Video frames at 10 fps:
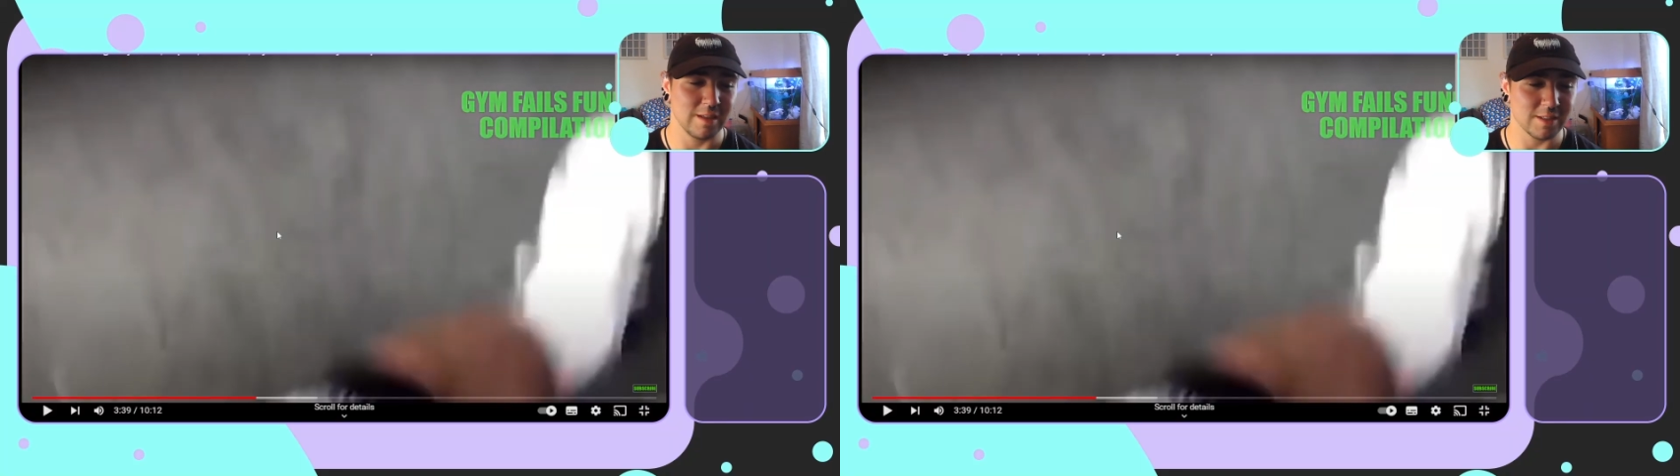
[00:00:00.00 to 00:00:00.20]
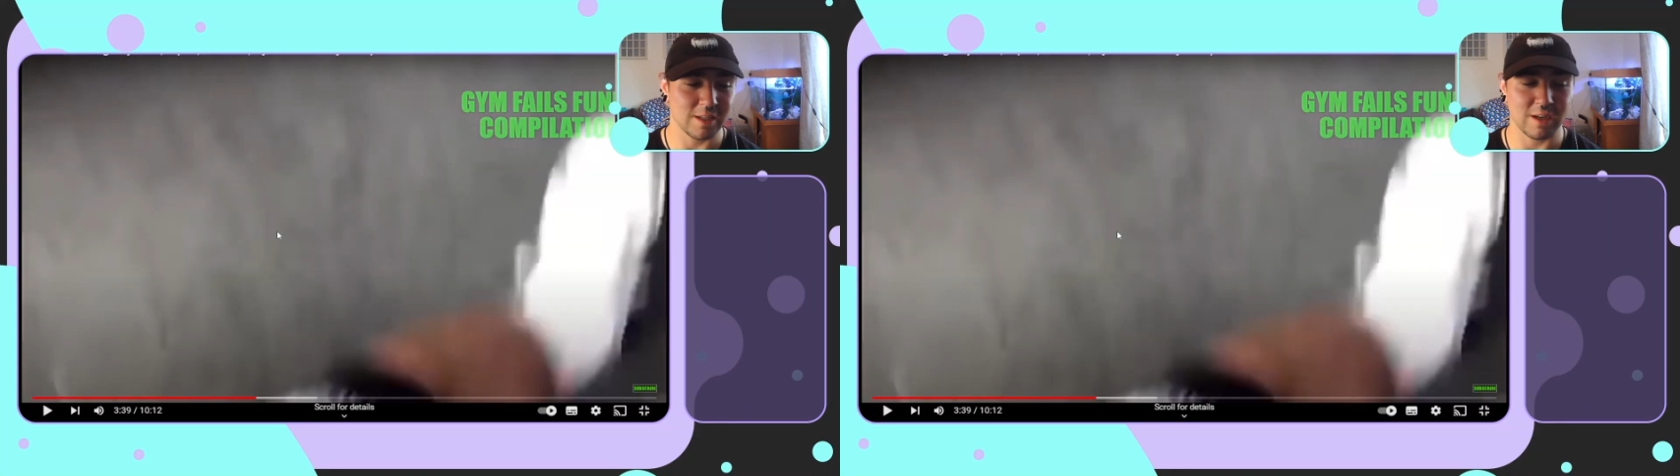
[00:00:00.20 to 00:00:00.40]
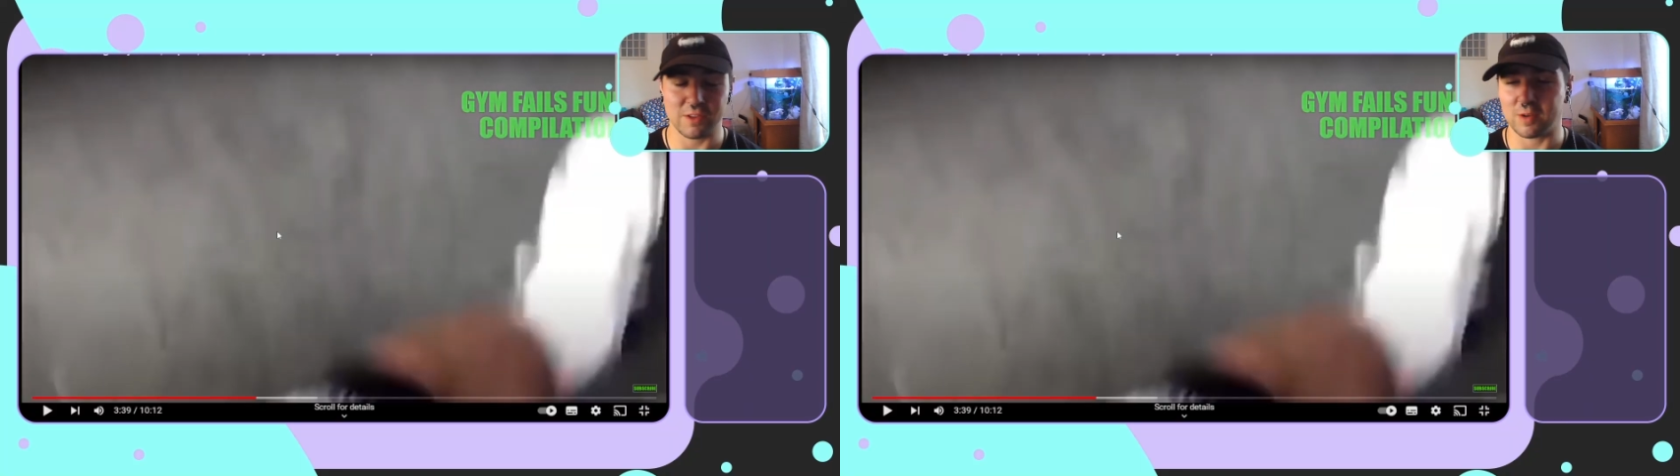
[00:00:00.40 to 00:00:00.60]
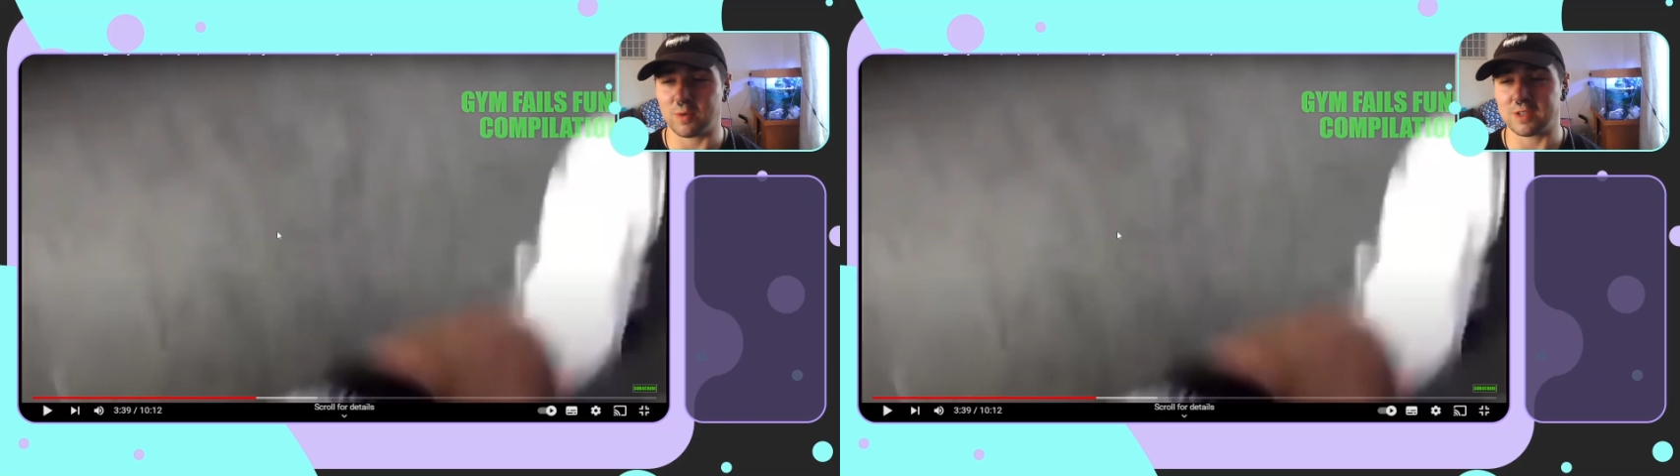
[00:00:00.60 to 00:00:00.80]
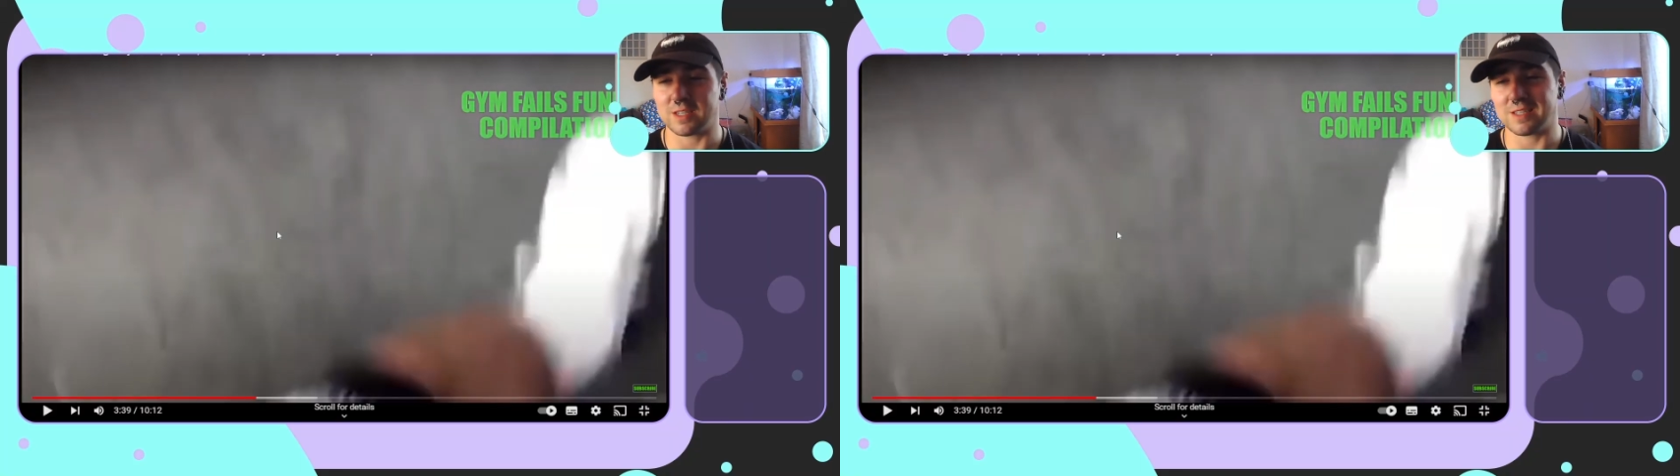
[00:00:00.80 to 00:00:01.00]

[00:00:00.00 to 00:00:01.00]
It's the kind of thing where